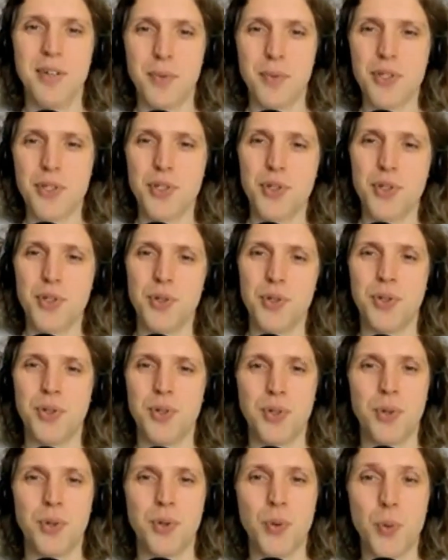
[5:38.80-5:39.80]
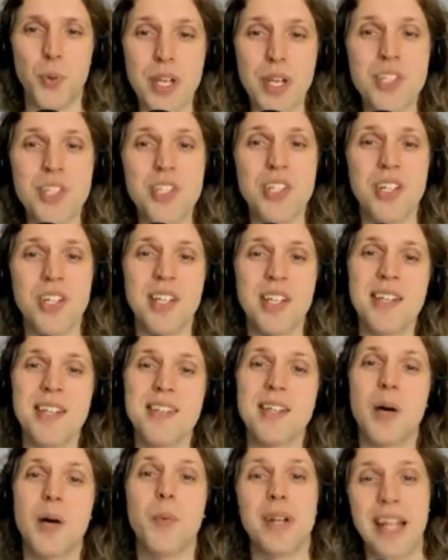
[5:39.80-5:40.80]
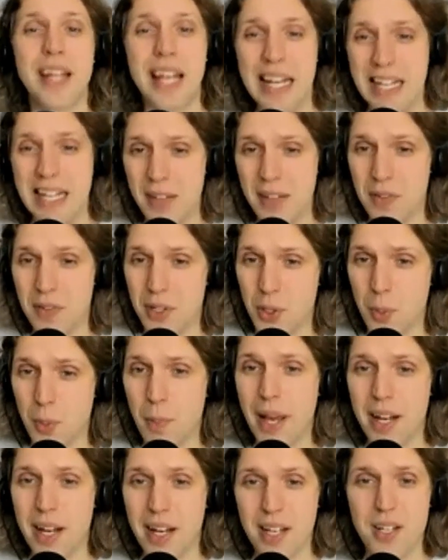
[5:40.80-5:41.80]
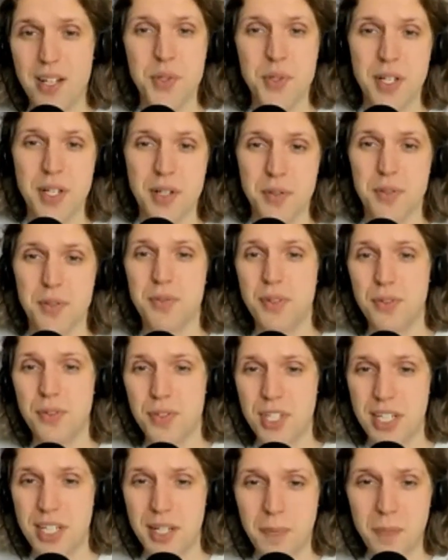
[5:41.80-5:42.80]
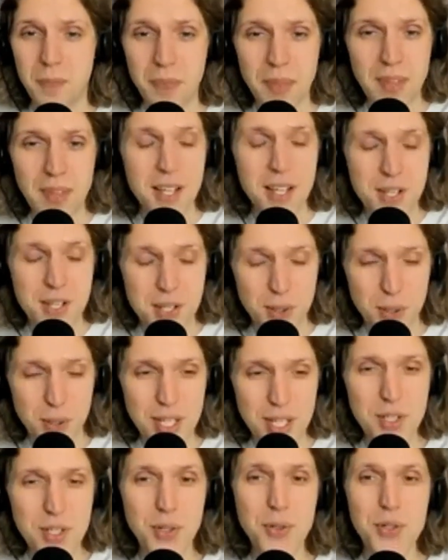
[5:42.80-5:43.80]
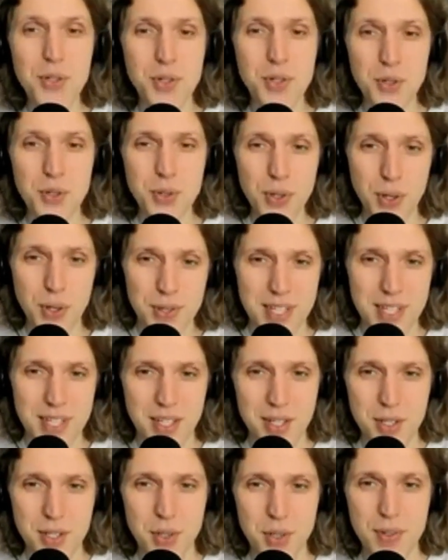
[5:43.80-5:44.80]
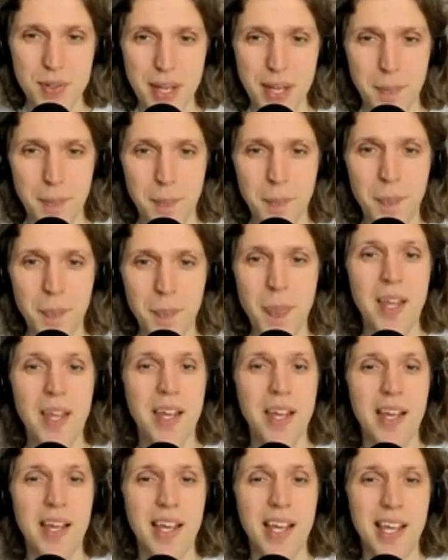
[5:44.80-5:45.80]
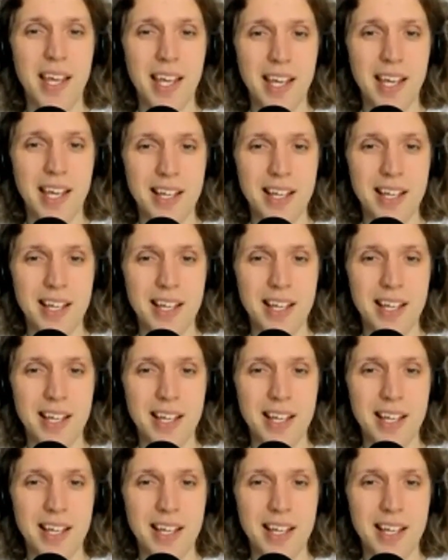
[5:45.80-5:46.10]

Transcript: which you wished someone had given you back in 2015 so mm-hmm. let's go through your through them yeah.